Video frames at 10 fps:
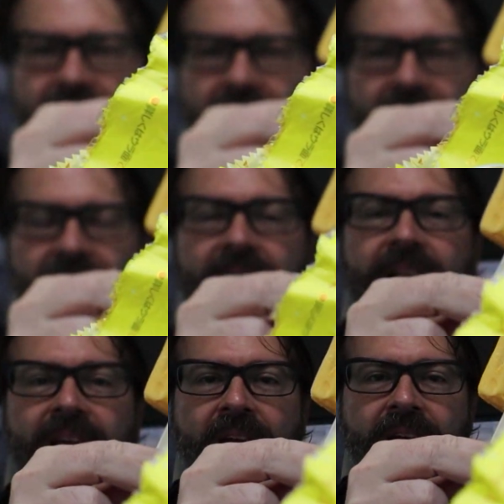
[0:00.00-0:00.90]
there
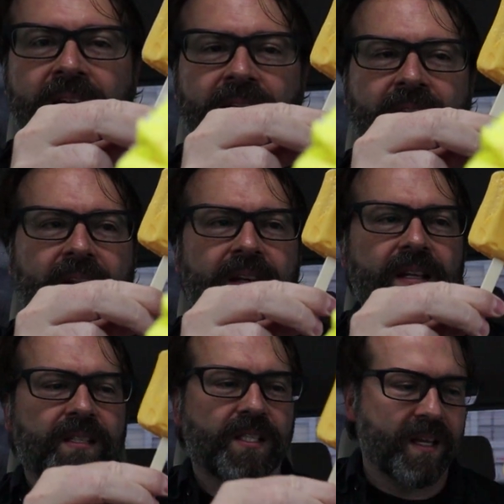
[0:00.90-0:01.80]
indicating that
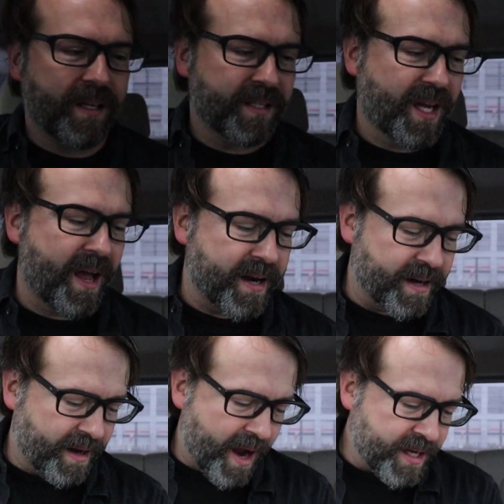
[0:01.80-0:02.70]
it's got
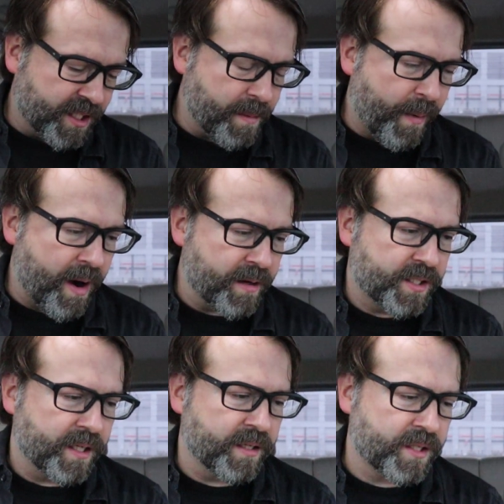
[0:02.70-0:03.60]
icy
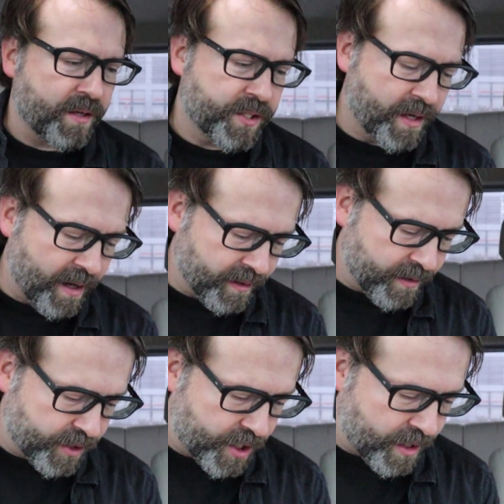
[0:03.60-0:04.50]
parts, and it's also got
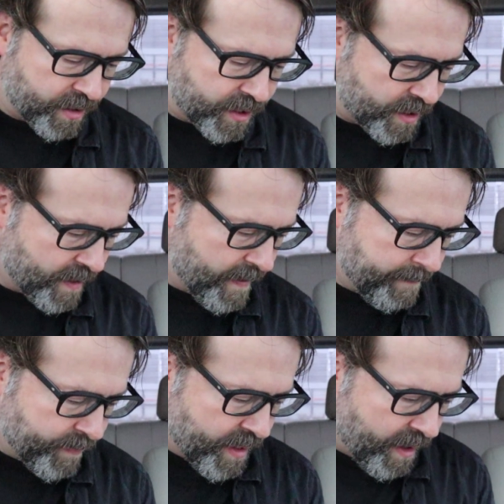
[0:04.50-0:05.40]
little chunks
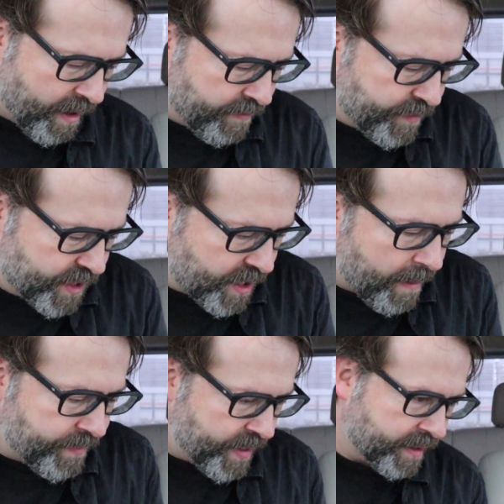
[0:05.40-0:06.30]
of
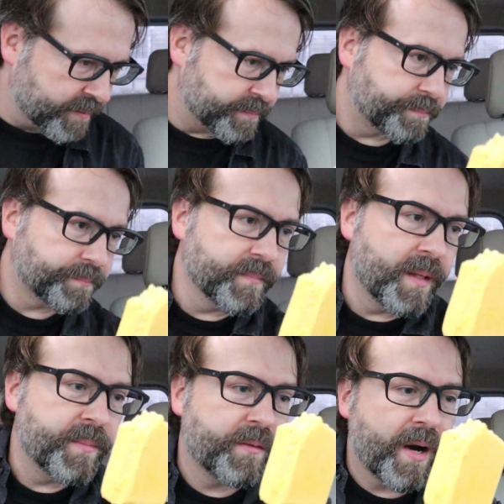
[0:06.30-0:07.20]
something.
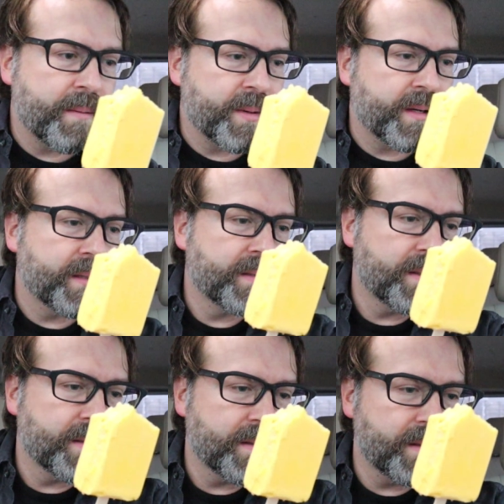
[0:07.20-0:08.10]
Let me grab a
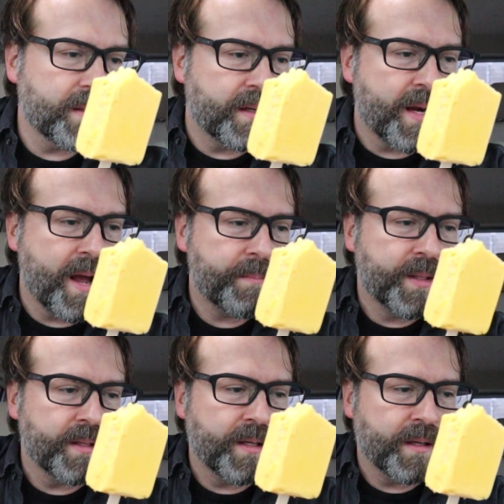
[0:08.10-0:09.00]

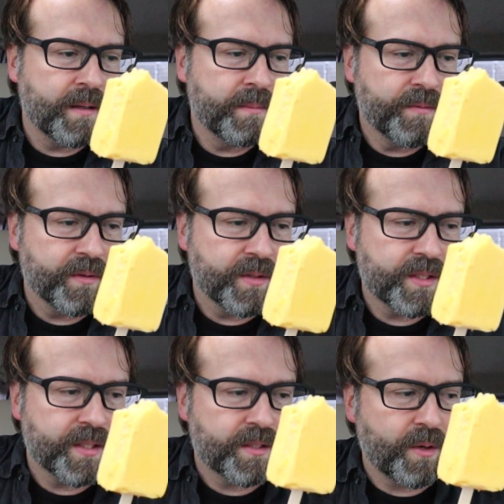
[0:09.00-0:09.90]
napkin here where
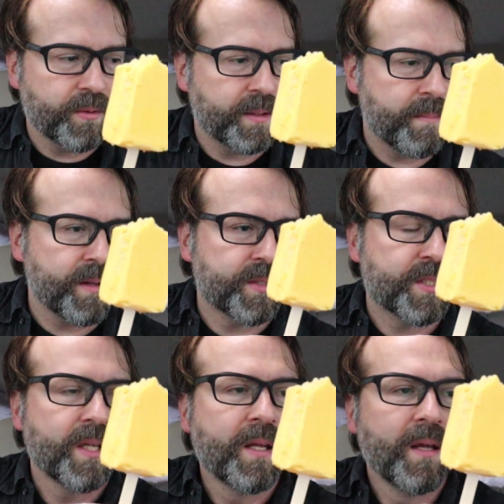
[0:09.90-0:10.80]
this thing totally melts.